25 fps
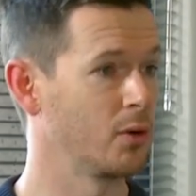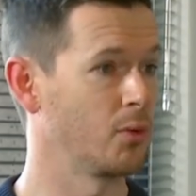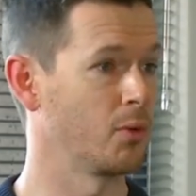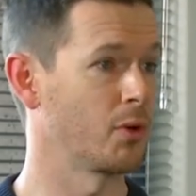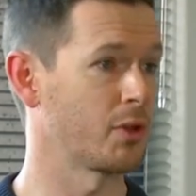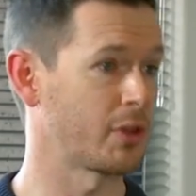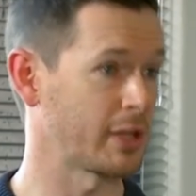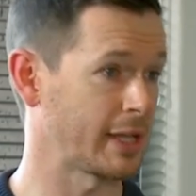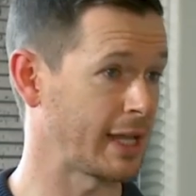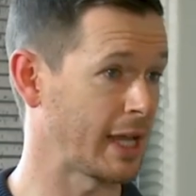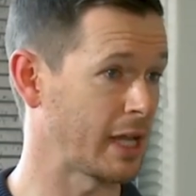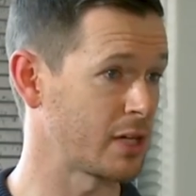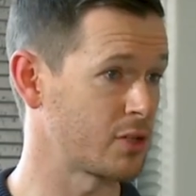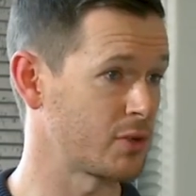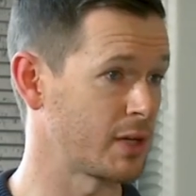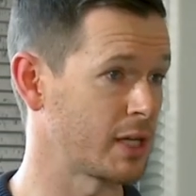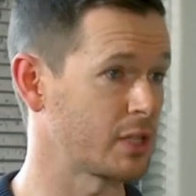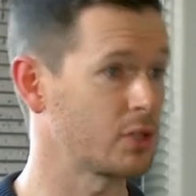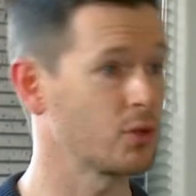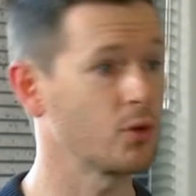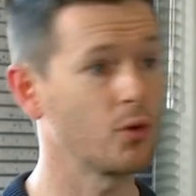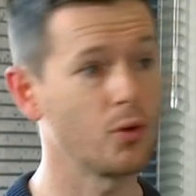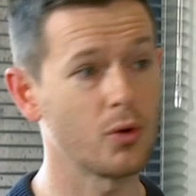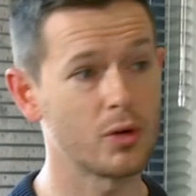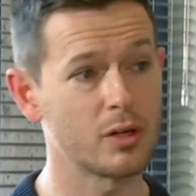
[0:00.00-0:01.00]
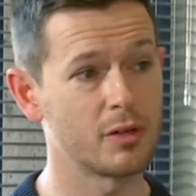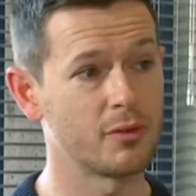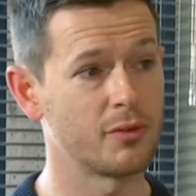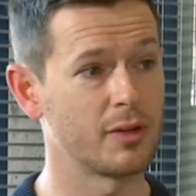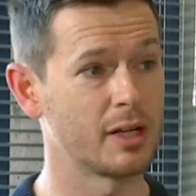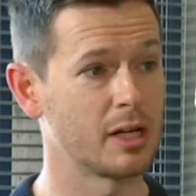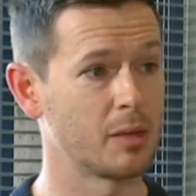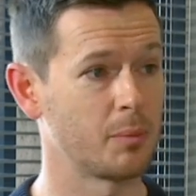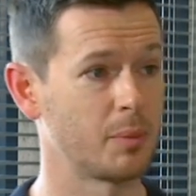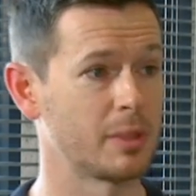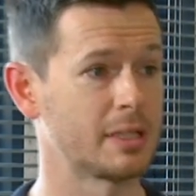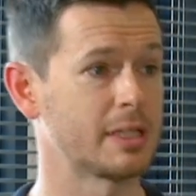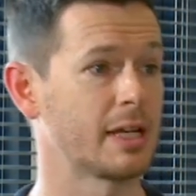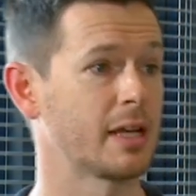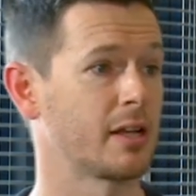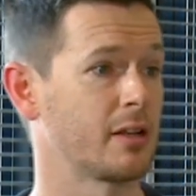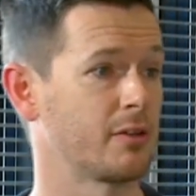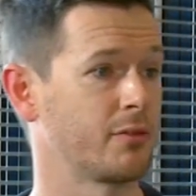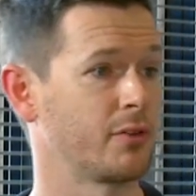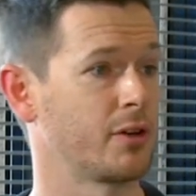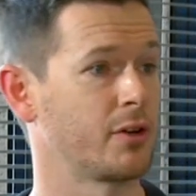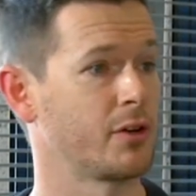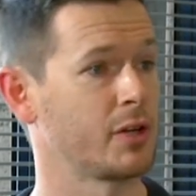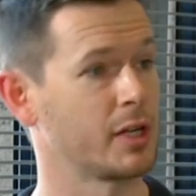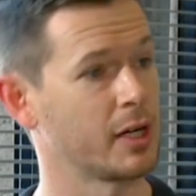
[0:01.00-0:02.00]
with a cataract or develop it at
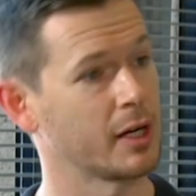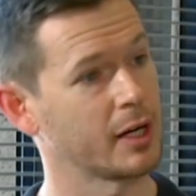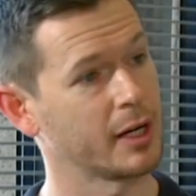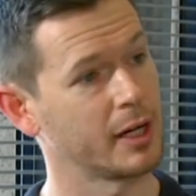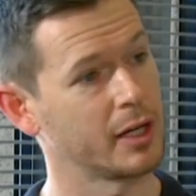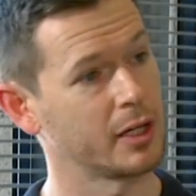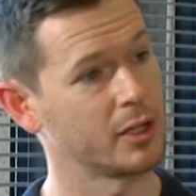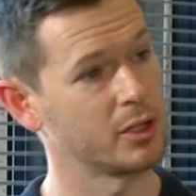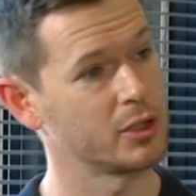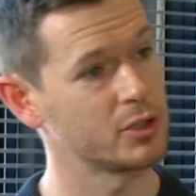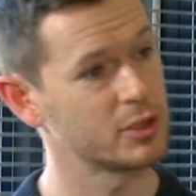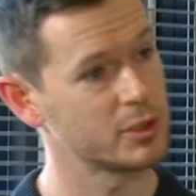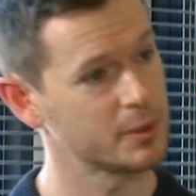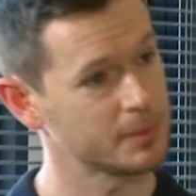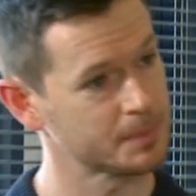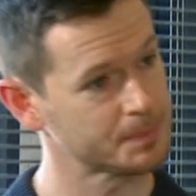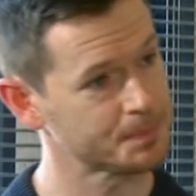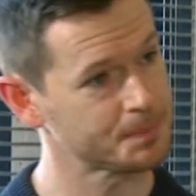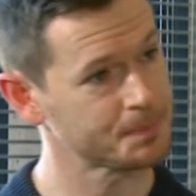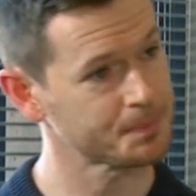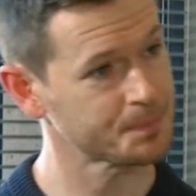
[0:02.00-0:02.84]
a very young age.